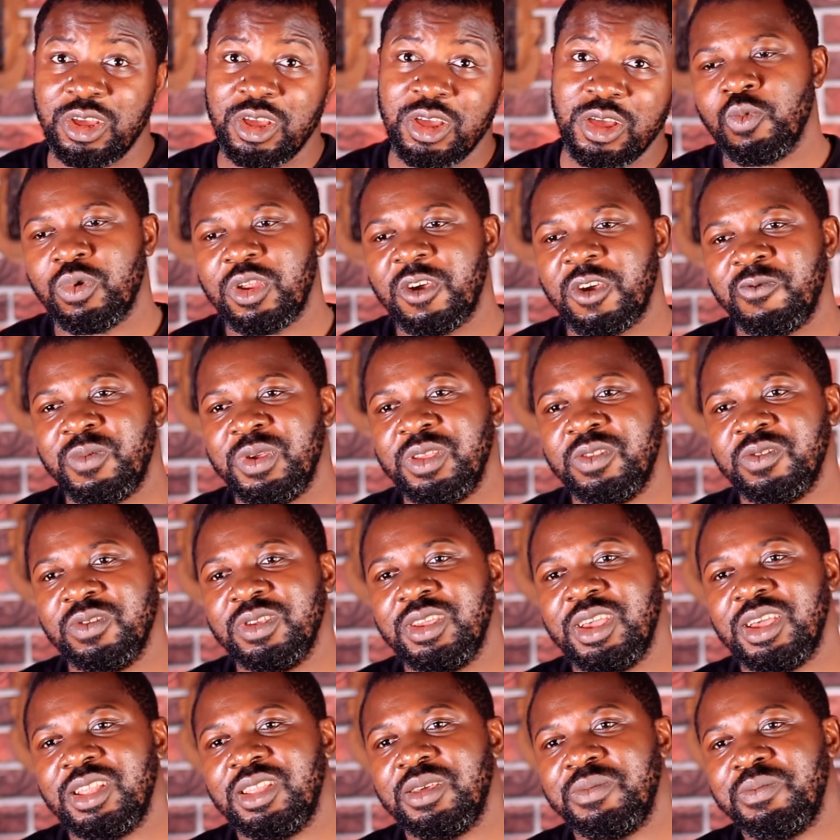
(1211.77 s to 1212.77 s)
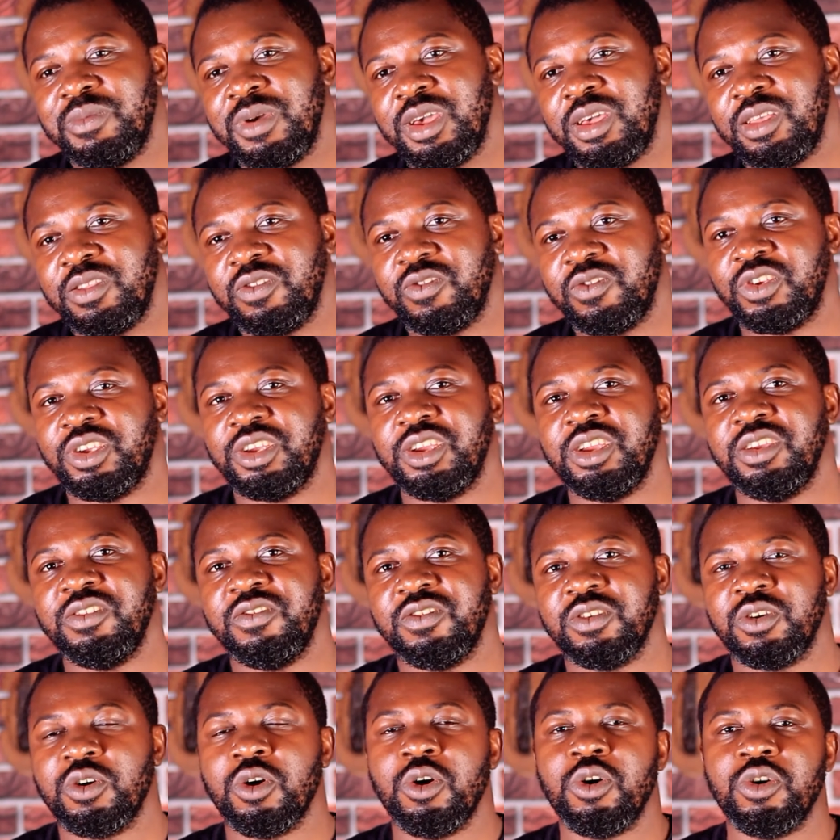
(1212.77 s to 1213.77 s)
would have been to get the men to change
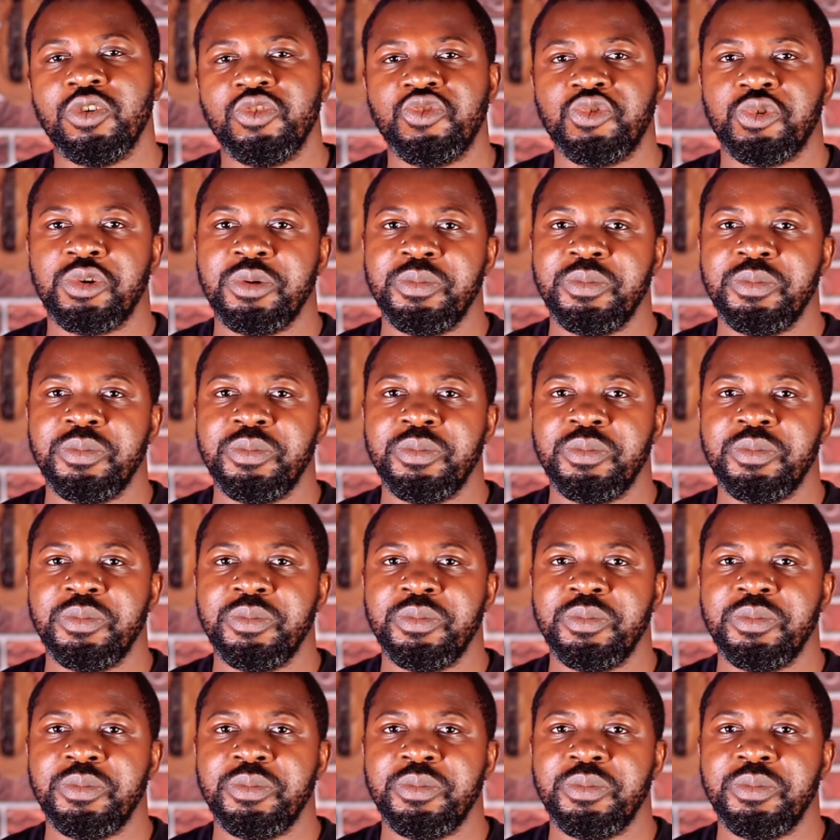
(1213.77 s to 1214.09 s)
the culture